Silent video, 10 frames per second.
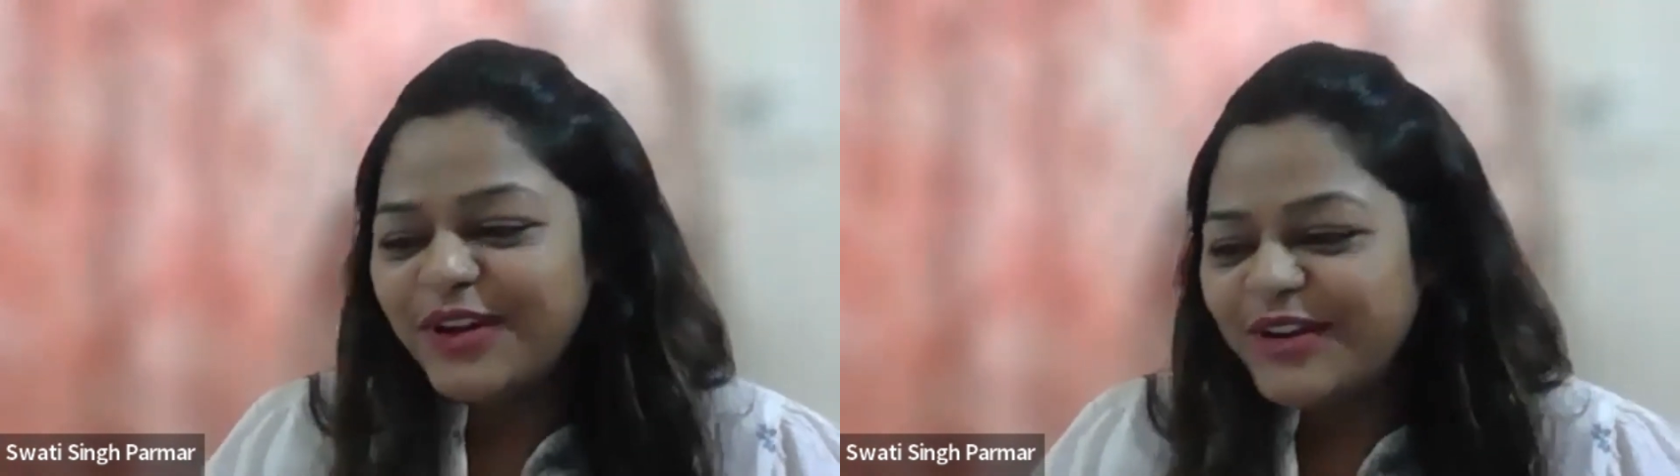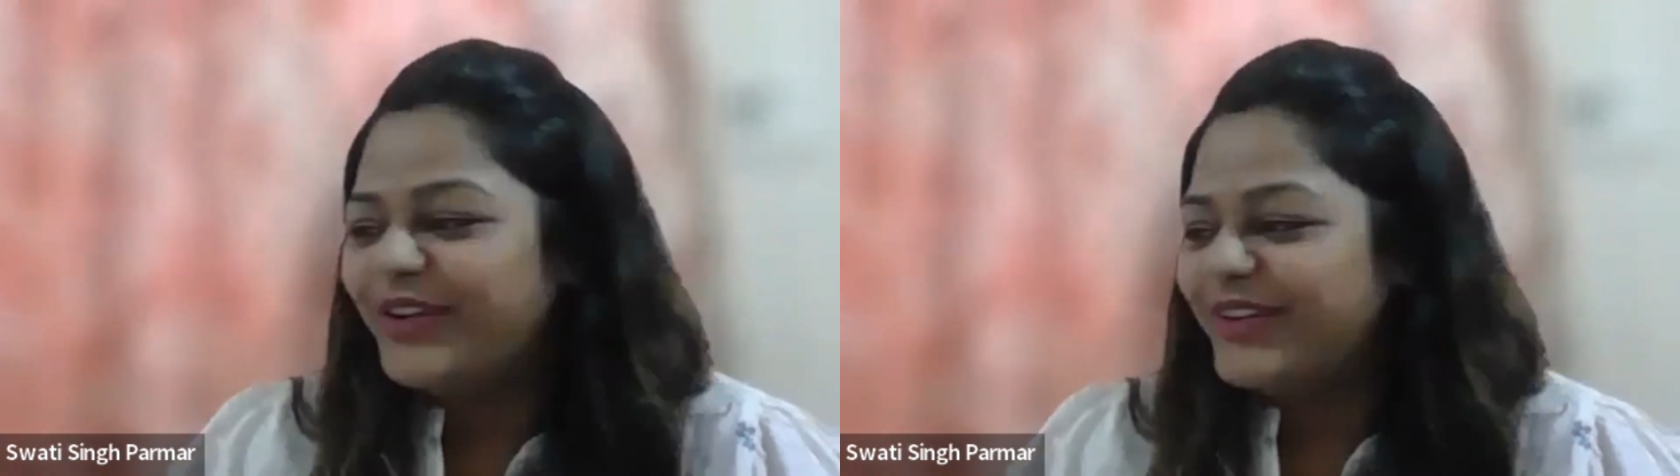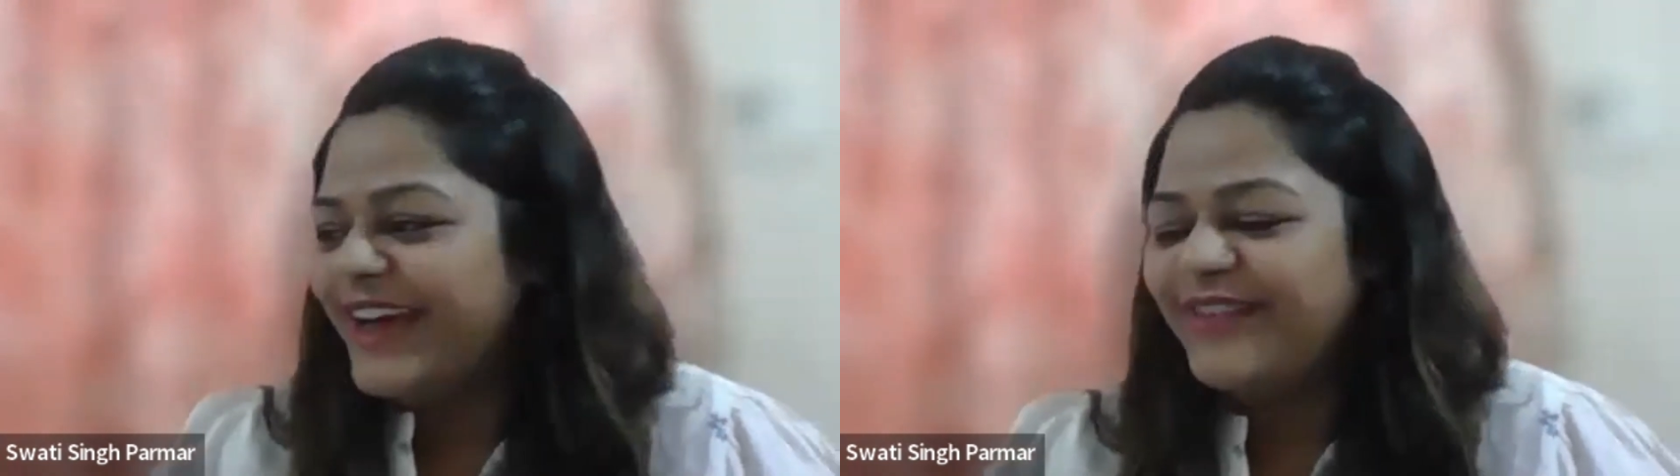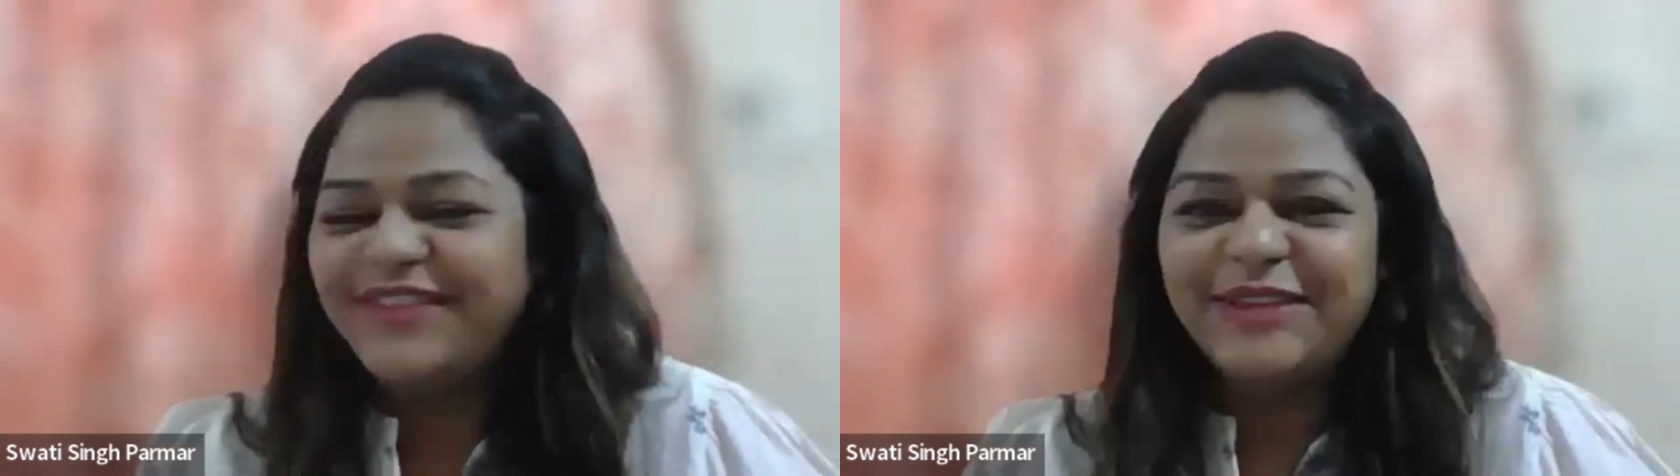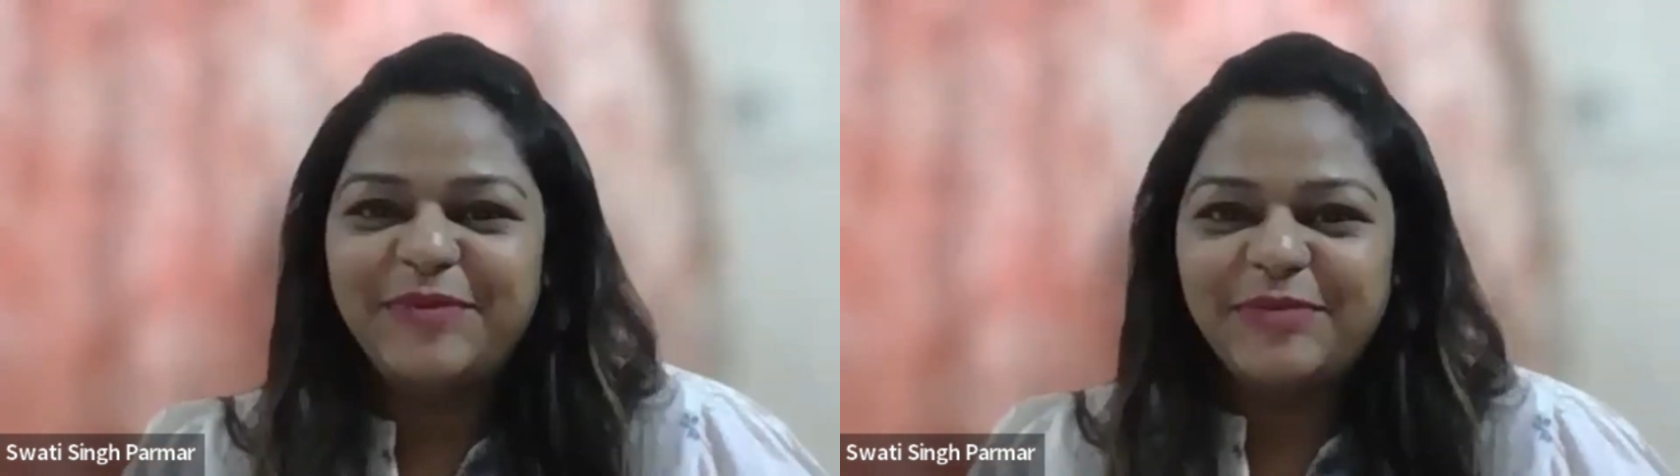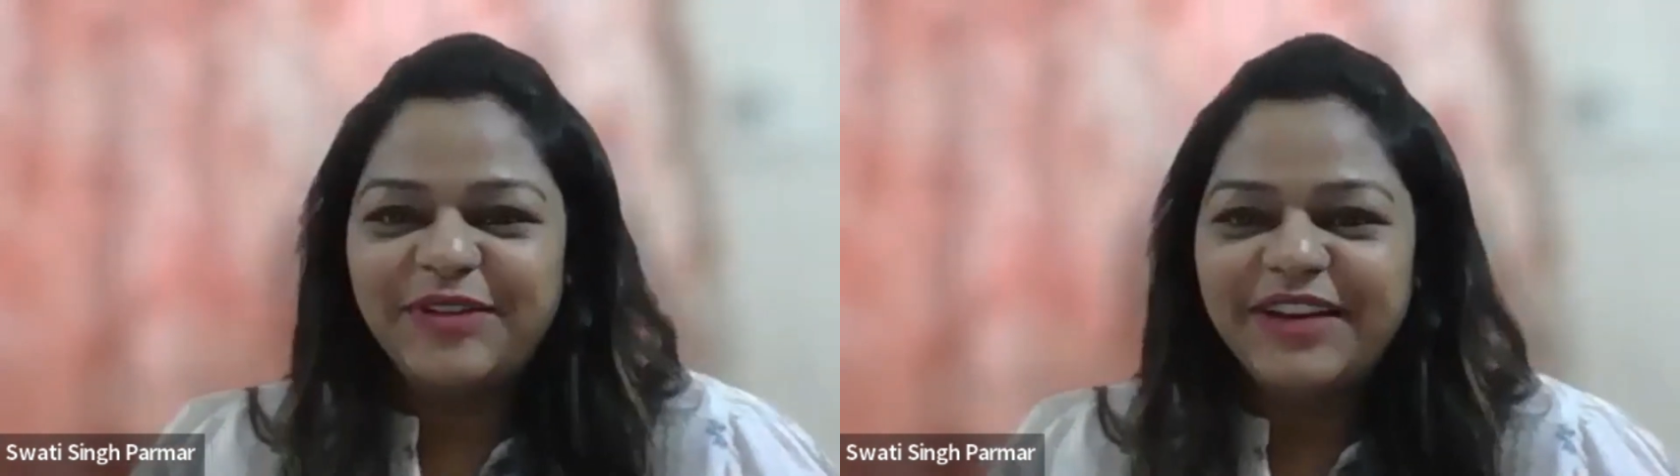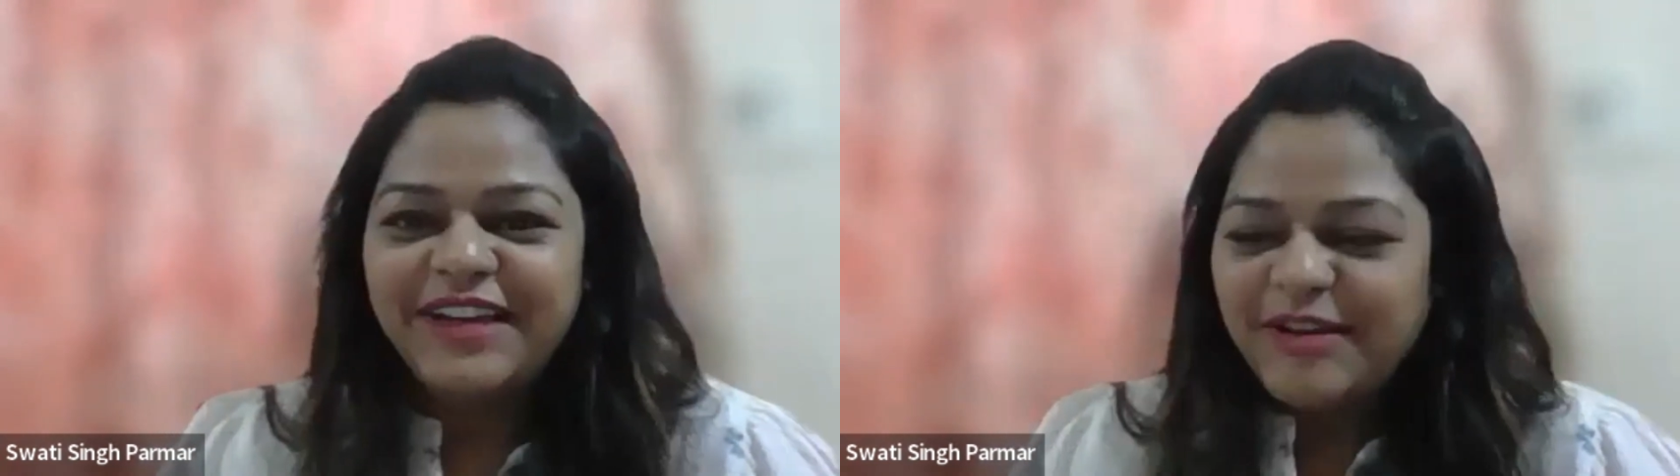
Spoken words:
not have in the paper.